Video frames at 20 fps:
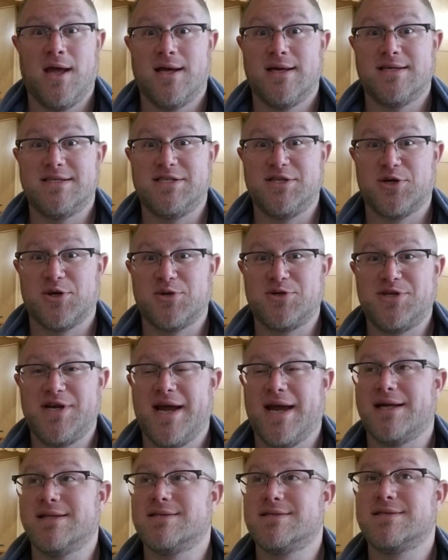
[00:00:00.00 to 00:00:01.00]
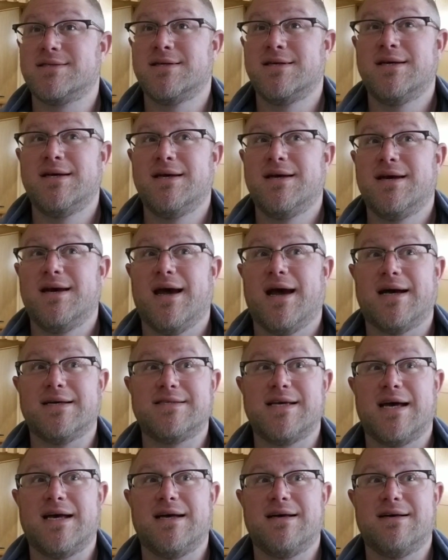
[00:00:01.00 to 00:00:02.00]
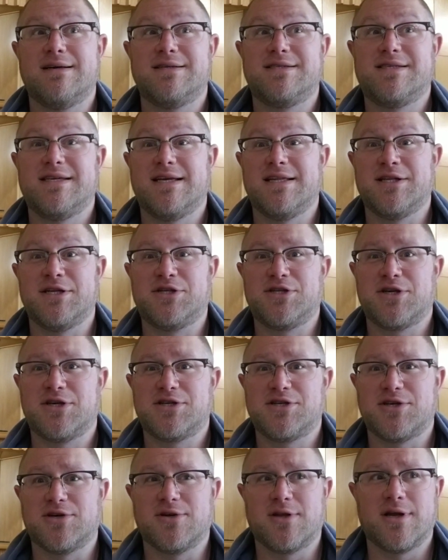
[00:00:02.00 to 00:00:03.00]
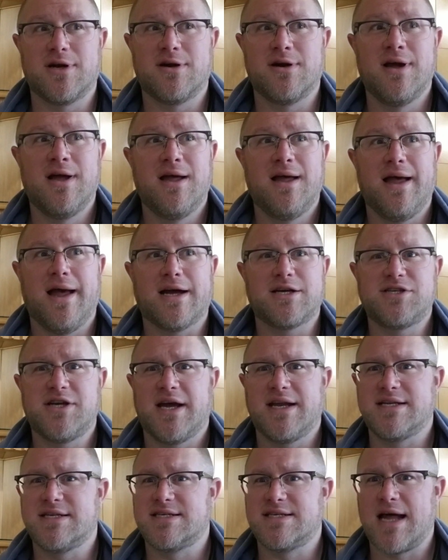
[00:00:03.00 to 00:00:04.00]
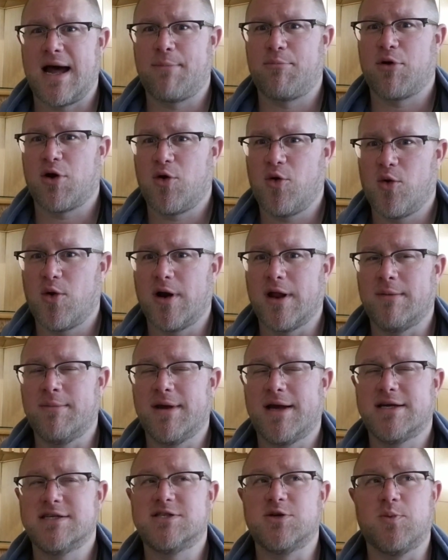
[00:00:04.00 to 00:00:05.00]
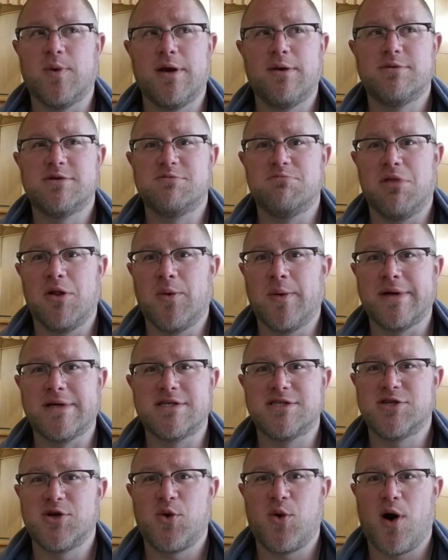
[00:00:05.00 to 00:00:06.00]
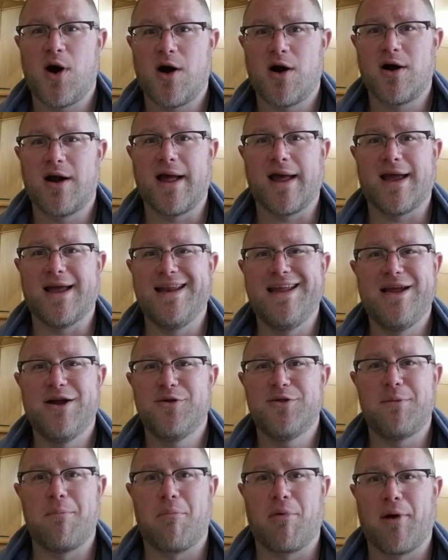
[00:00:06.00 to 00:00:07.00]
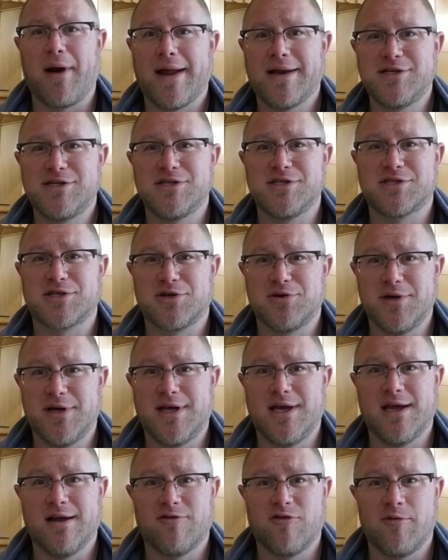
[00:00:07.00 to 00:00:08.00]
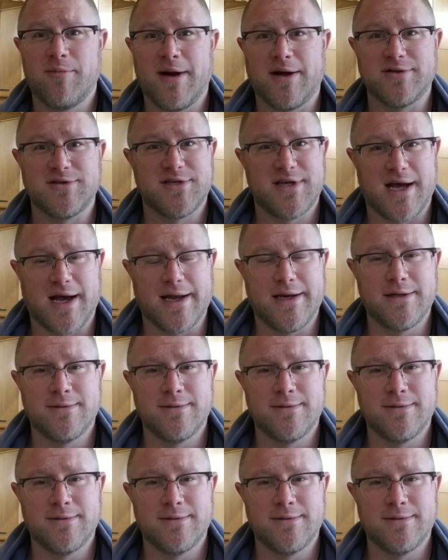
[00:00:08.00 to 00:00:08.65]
zero chance. As I sit in the church earlier, I actually had to stop recording because the wind was blowing so hard I could hear the branches creaking from outside.